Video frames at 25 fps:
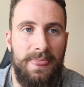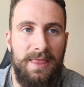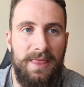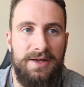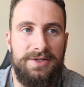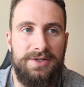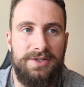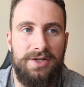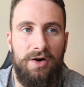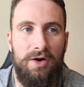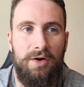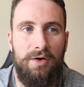
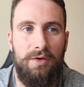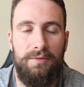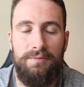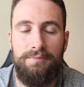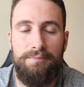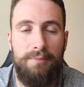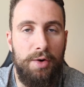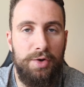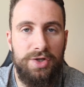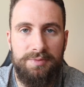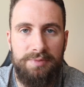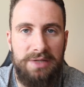So
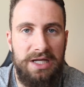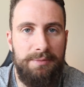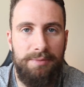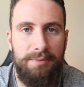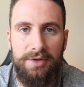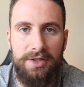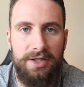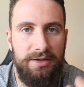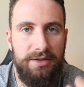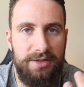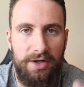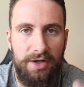most people,
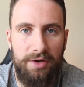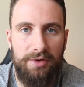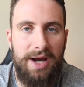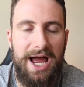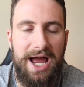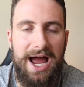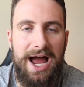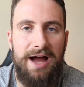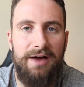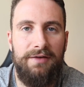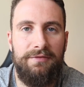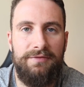you don't
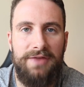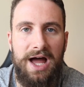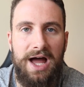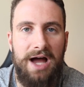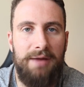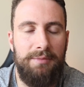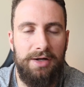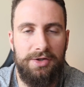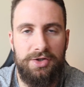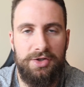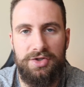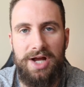have that
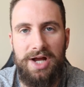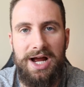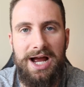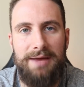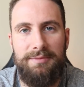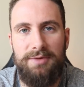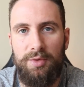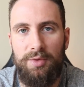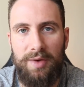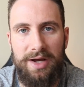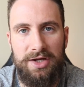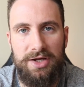much time
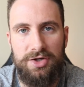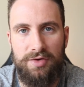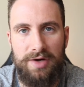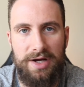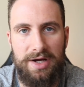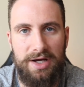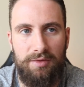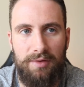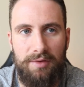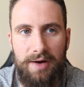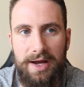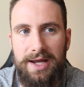to weight
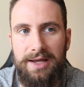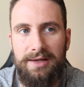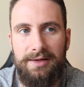train, right?